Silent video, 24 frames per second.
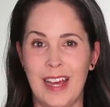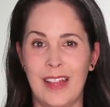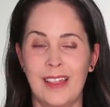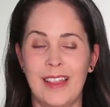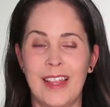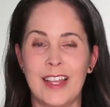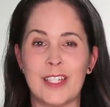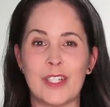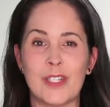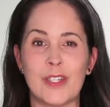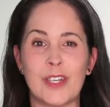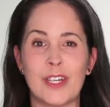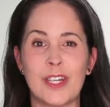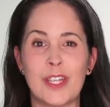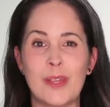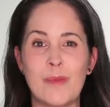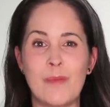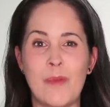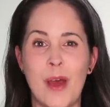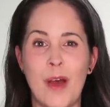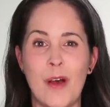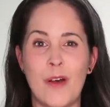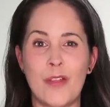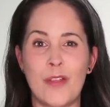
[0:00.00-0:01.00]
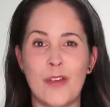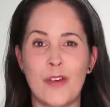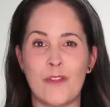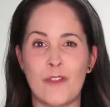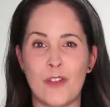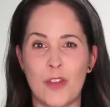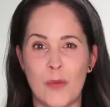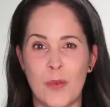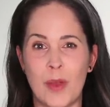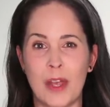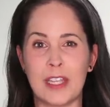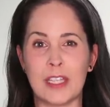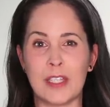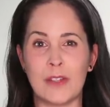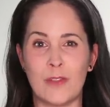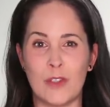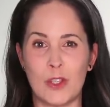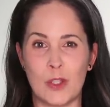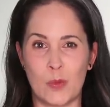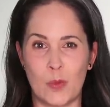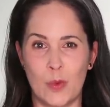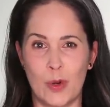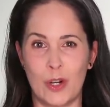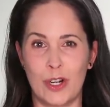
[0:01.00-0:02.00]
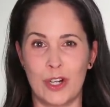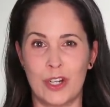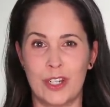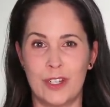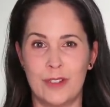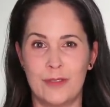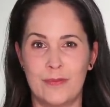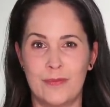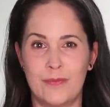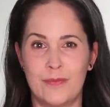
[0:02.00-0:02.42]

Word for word: Let's look at the mouth for the rest of this word.